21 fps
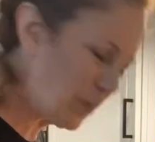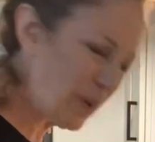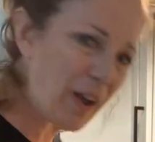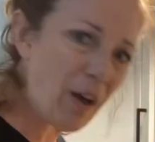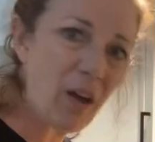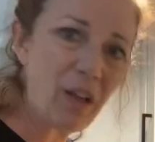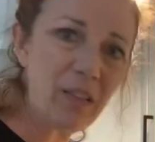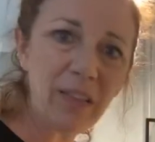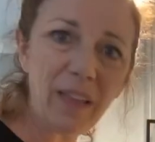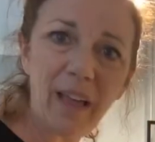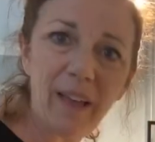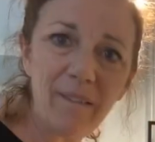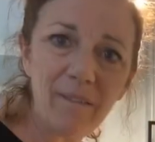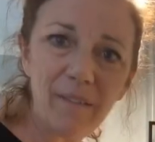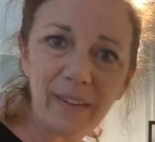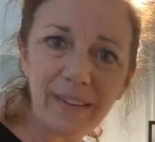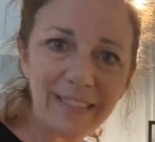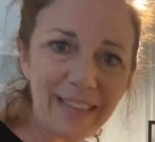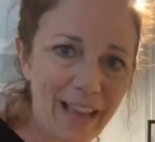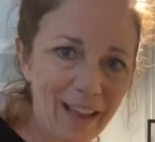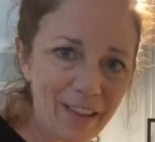all love
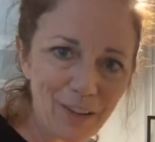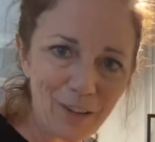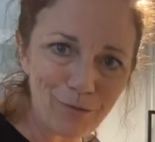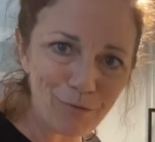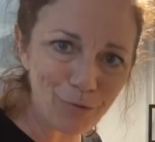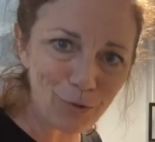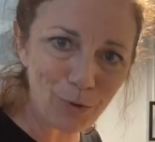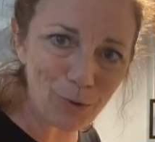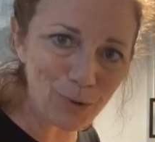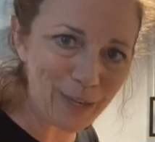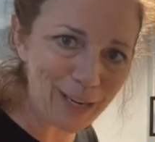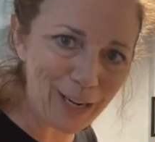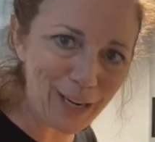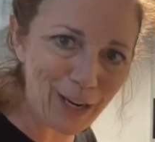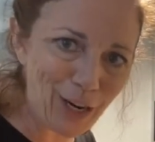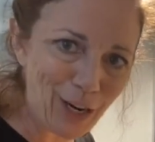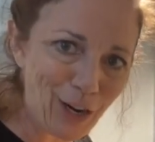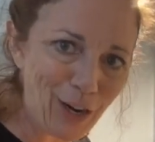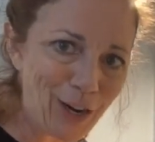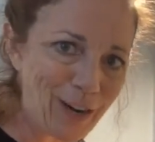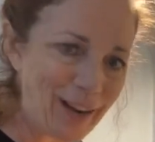Italian food
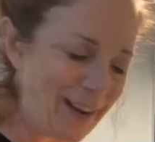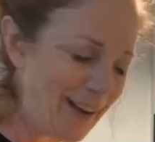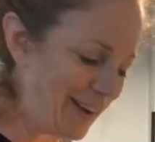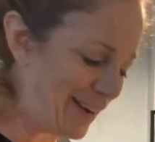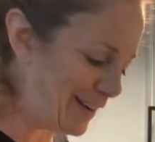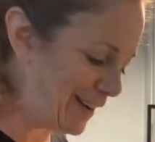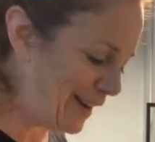here, and